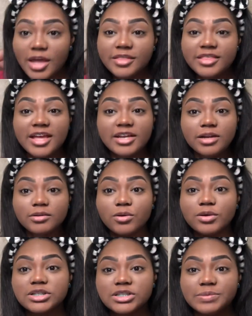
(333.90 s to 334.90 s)
And then I'm
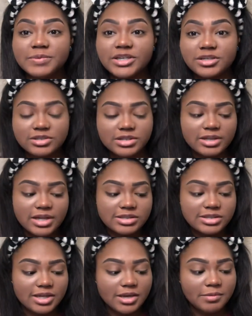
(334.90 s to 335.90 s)
going to be using that
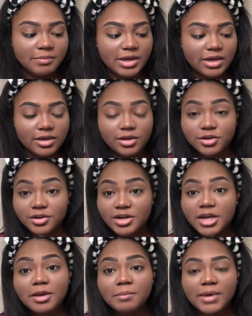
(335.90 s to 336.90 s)
same
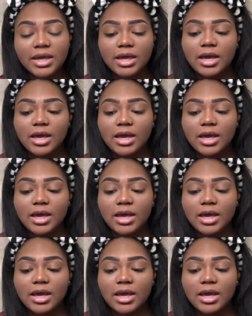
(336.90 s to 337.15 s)
cream